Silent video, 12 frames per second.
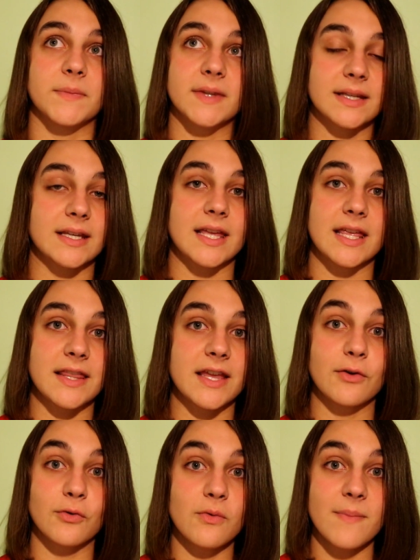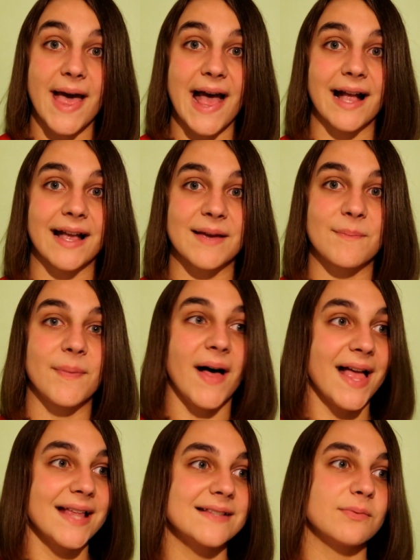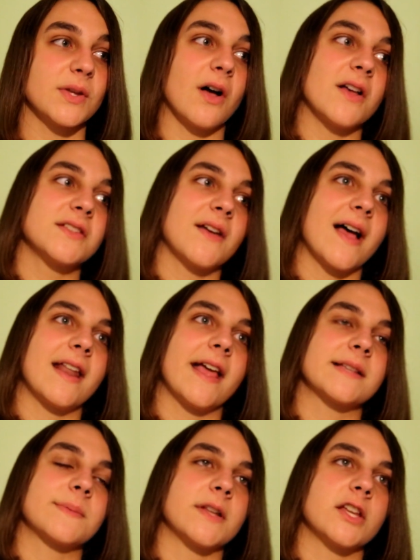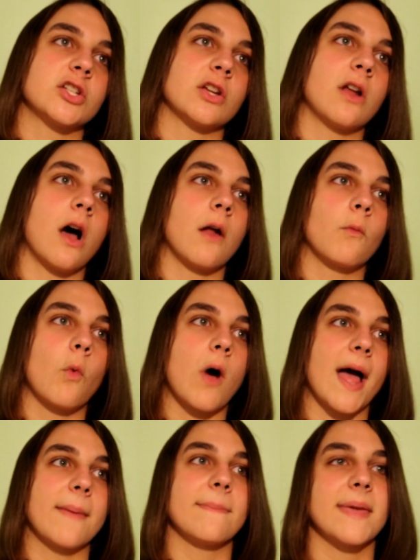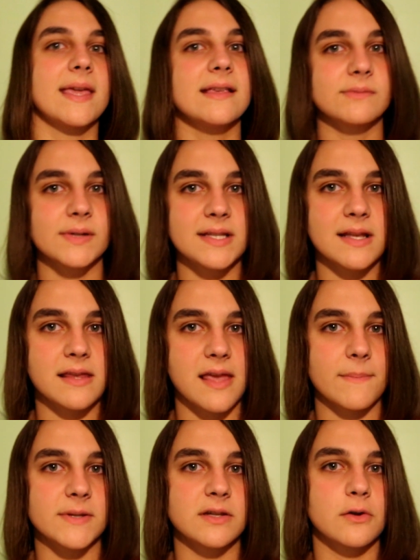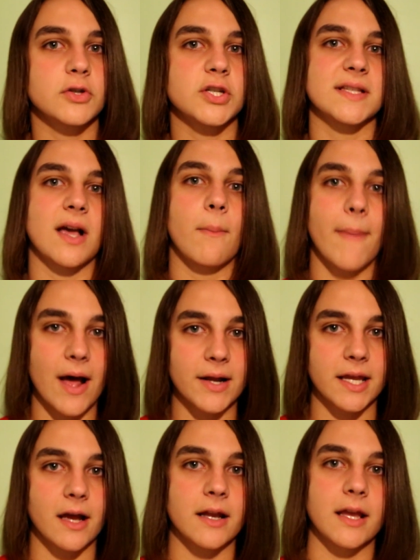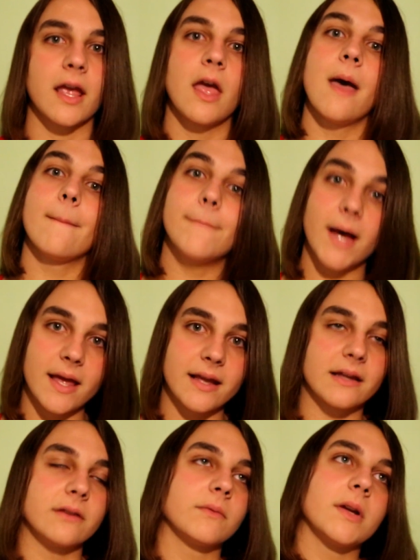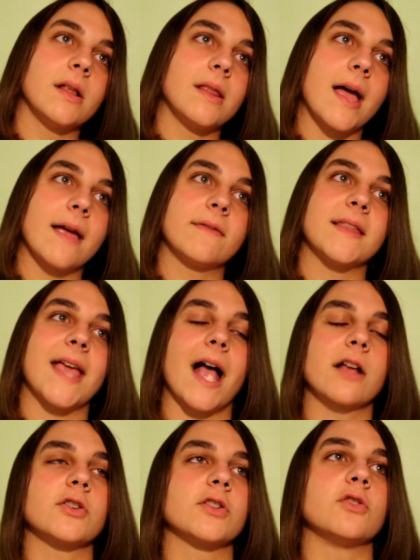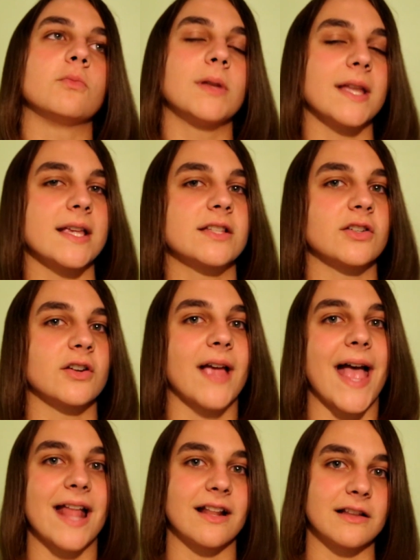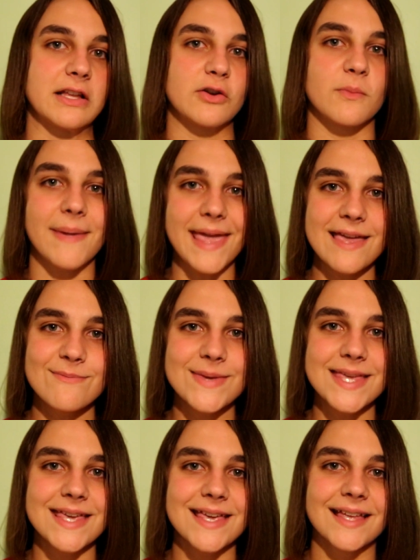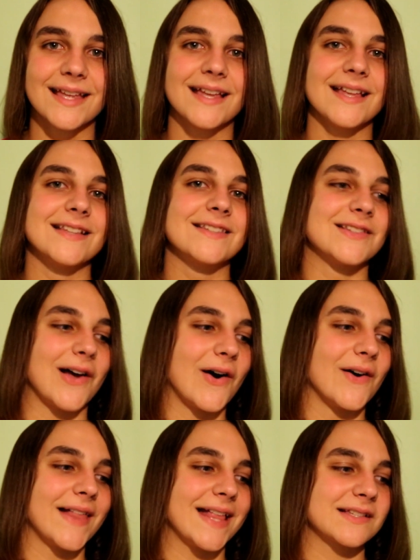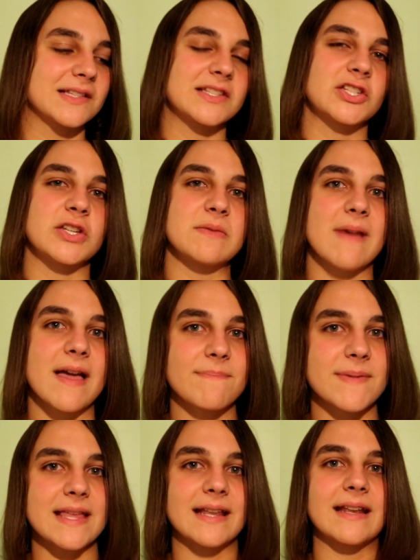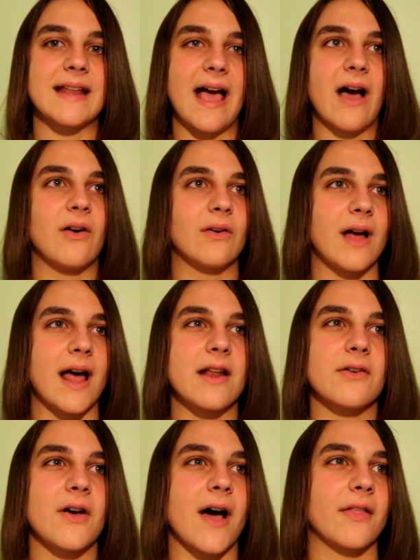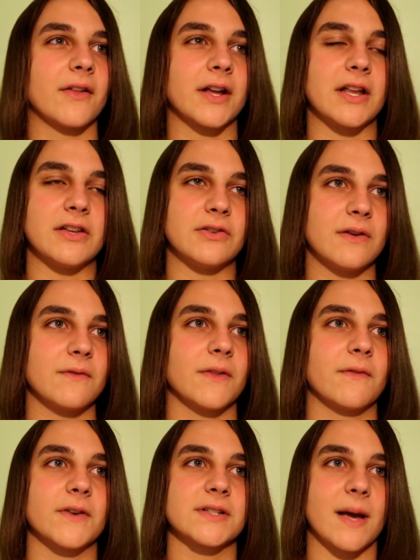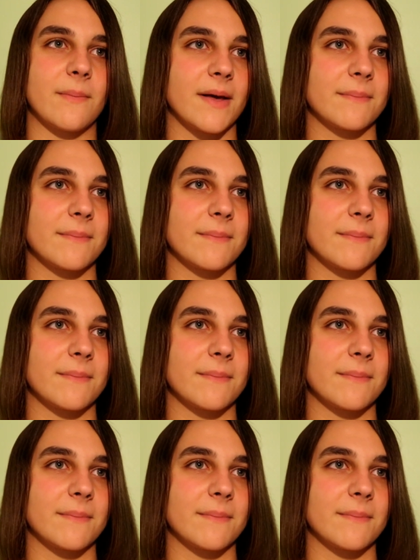they grew back. But we also had an explanation on why Maze wasn't in the episode. She's out bounty hunting, but in real life, the actress who plays her had a little baby. So that's, she might be in and out. I don't know how they're gonna do it for the first couple